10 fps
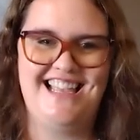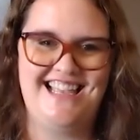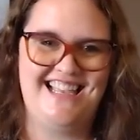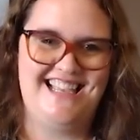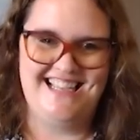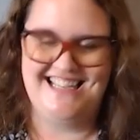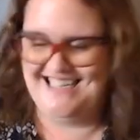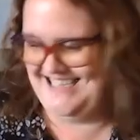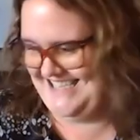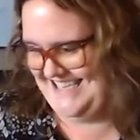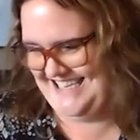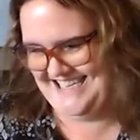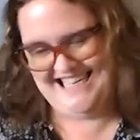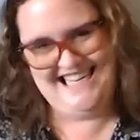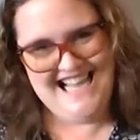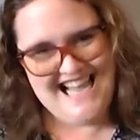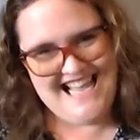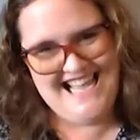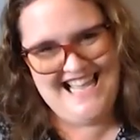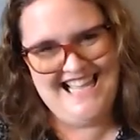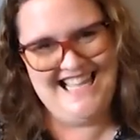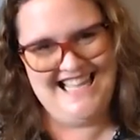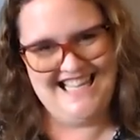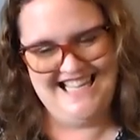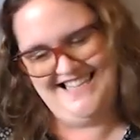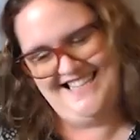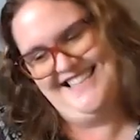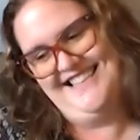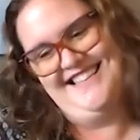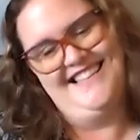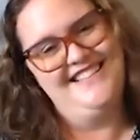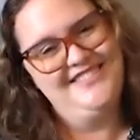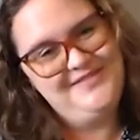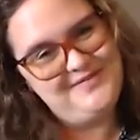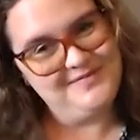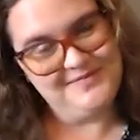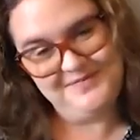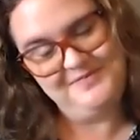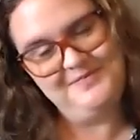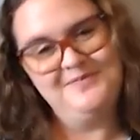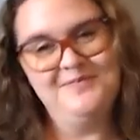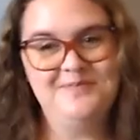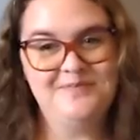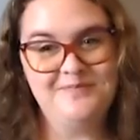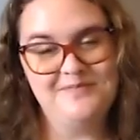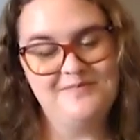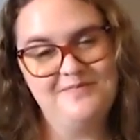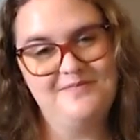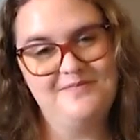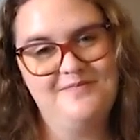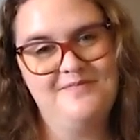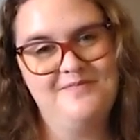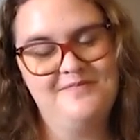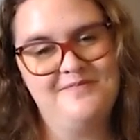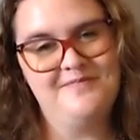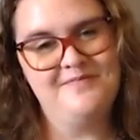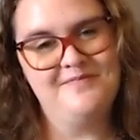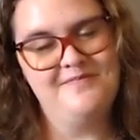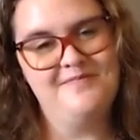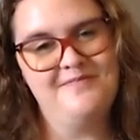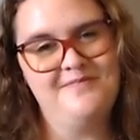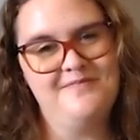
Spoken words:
The person shown says nothing.